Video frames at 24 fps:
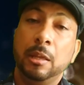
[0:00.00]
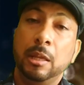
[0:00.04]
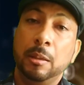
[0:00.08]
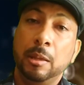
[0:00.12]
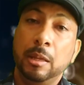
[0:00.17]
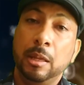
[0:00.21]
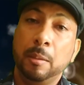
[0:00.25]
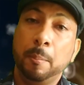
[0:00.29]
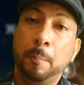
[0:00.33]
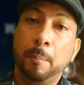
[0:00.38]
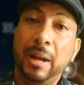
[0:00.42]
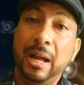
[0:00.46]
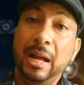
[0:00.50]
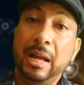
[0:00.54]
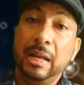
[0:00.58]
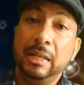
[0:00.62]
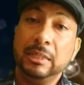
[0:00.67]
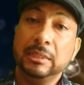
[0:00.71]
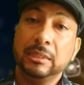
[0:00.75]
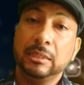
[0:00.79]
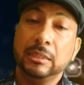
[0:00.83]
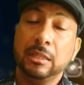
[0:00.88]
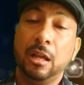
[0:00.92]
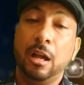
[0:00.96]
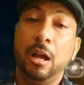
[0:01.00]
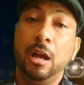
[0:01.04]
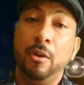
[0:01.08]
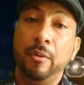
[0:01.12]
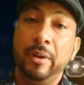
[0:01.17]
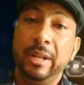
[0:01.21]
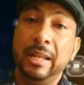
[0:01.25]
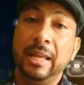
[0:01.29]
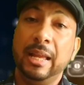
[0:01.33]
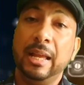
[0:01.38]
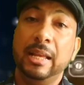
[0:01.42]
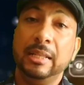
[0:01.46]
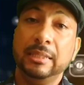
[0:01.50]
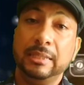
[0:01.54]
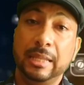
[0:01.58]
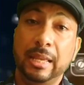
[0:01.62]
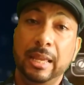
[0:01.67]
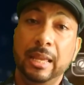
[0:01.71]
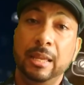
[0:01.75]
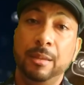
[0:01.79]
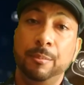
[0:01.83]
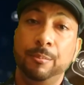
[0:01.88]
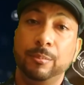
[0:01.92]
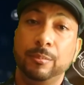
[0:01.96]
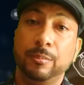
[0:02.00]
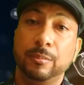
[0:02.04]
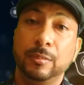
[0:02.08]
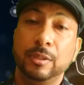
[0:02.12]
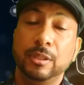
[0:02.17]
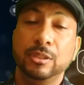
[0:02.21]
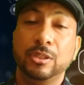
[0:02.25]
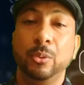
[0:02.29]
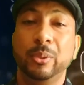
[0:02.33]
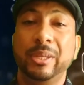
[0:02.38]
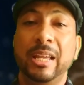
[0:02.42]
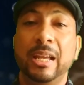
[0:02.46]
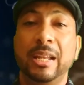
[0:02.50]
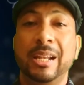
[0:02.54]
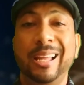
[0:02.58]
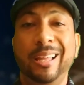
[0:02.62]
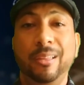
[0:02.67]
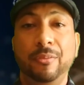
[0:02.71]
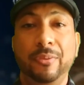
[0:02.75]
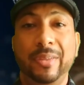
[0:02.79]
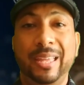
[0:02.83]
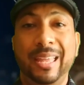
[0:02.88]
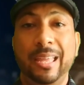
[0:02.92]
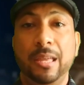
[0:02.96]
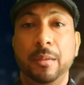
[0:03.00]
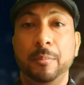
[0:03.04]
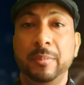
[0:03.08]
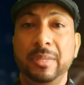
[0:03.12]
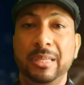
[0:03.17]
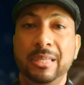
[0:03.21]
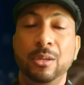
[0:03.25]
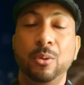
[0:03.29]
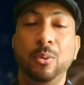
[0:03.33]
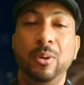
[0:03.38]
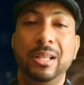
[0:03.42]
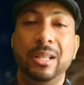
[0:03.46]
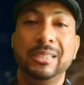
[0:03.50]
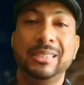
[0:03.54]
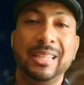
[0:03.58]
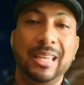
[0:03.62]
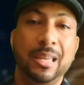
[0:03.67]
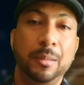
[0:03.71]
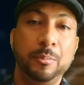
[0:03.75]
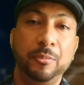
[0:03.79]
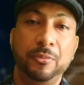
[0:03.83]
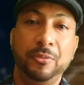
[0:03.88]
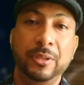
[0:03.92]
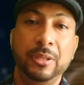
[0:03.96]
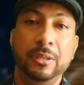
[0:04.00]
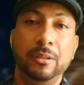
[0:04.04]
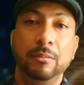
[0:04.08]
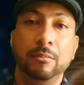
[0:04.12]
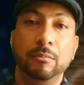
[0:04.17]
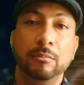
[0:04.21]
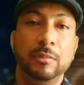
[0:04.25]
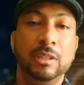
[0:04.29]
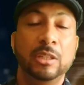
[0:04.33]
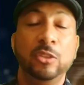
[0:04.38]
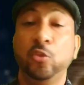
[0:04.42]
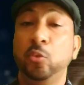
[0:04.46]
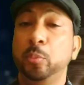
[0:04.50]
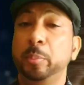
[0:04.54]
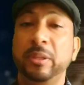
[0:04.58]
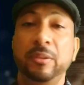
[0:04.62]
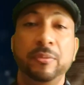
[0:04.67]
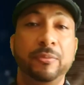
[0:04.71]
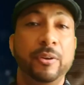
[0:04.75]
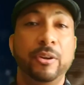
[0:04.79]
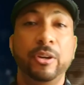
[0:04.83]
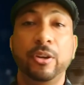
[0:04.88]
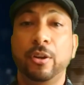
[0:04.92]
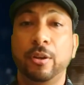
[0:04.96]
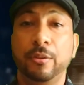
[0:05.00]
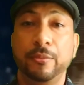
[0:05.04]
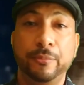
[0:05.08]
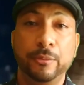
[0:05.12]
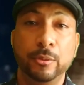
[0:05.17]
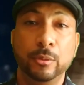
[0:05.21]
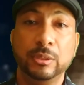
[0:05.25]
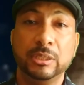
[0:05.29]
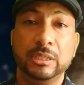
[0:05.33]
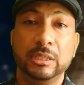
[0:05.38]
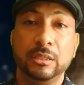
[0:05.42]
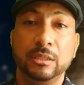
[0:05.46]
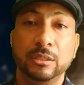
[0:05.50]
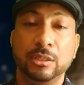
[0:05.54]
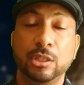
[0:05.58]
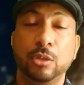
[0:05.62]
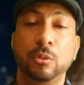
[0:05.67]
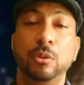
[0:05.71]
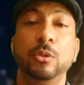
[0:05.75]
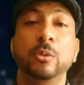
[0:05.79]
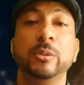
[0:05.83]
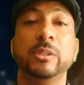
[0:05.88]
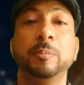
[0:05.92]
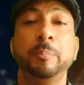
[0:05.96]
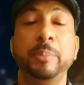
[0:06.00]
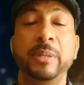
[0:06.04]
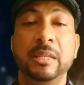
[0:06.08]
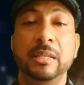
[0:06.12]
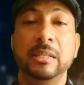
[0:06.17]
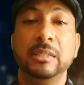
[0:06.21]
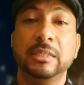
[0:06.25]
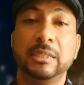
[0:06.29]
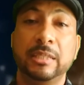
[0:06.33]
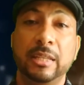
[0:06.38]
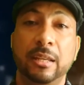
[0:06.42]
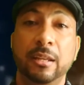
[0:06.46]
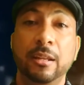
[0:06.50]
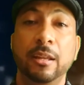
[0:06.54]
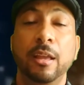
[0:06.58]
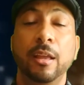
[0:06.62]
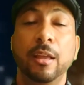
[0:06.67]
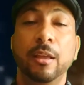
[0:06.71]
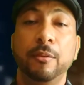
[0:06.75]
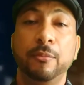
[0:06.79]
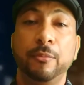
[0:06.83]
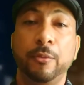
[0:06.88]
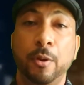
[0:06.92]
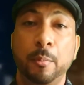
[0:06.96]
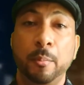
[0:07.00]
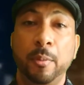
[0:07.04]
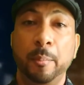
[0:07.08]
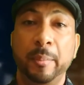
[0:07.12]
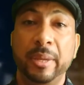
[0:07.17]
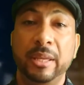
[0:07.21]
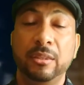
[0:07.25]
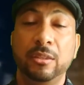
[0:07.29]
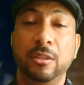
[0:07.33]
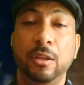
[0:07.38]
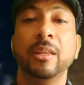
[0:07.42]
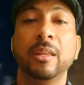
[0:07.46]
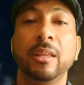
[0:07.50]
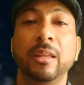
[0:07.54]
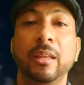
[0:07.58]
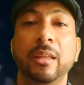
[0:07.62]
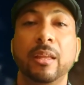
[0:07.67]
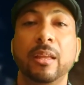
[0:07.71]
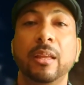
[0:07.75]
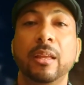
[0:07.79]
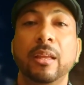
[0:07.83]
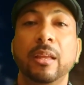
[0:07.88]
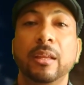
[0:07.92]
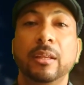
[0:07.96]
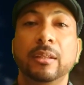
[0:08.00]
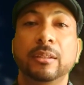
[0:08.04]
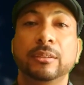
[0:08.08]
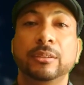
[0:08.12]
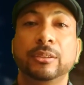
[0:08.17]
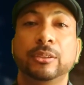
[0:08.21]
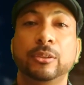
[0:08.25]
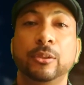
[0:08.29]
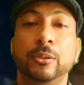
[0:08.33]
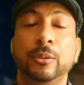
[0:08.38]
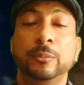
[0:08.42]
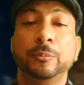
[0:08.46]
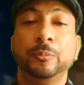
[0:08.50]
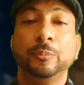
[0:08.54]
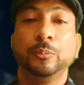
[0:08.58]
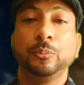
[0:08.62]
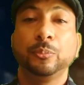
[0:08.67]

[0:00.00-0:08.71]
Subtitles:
mass already has m, so we can't have m equals mv. It will be very confusing, so we use P instead for momentum. So